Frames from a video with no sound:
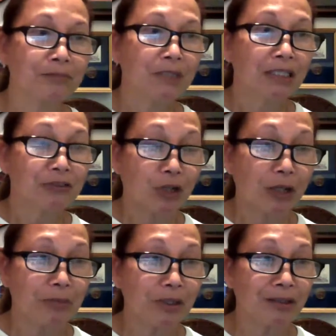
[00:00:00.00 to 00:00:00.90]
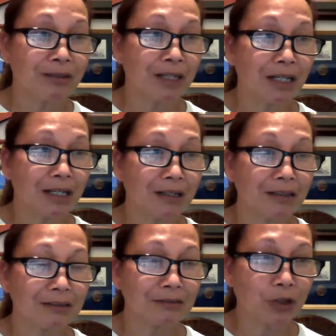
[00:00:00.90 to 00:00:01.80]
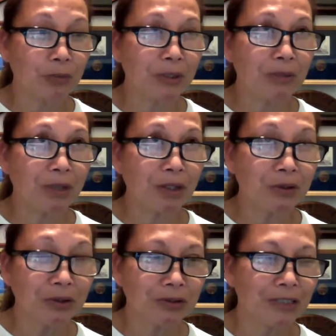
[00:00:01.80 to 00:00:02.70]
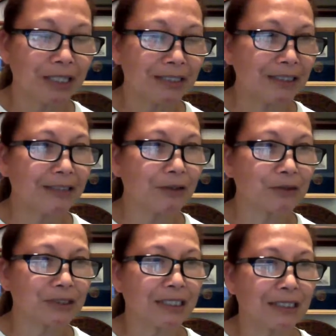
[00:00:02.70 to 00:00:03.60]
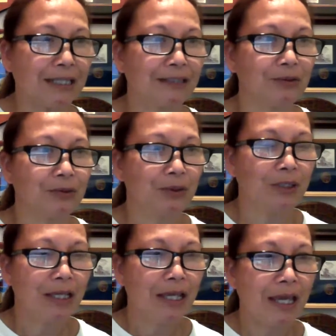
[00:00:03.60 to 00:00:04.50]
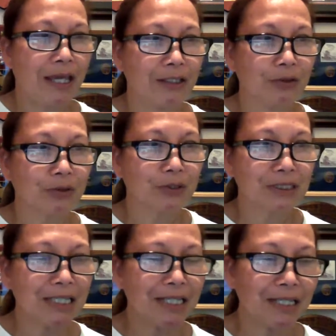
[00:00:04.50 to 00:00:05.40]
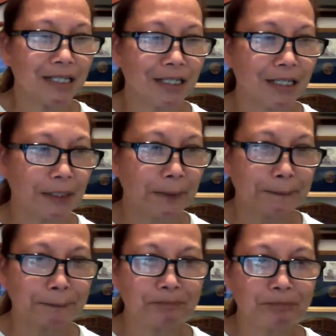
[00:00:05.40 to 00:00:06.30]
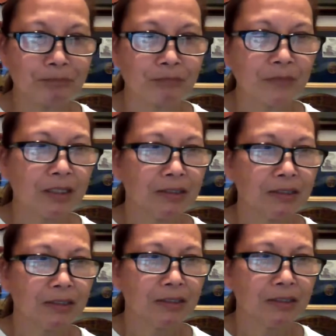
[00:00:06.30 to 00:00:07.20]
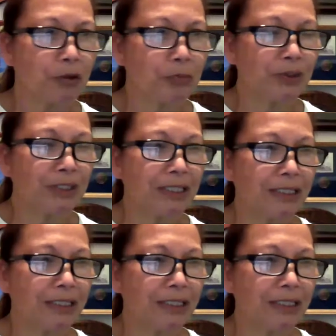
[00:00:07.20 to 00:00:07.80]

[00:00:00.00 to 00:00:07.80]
driving my hood. I think that was the title. And you'll see just so pretty,